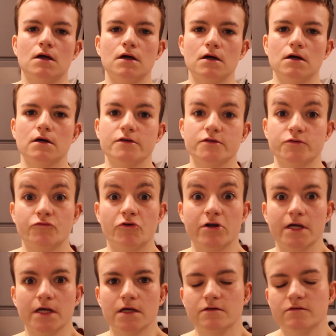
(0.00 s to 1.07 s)
as
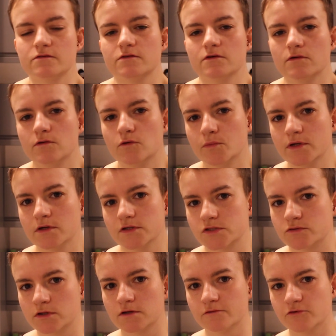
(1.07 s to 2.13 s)
running is, so it'll be a
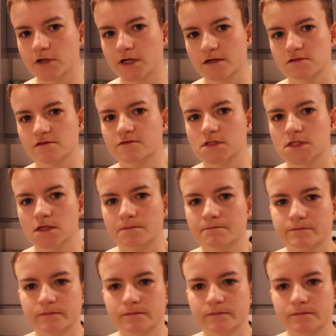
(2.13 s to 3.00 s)
nice recovery activity.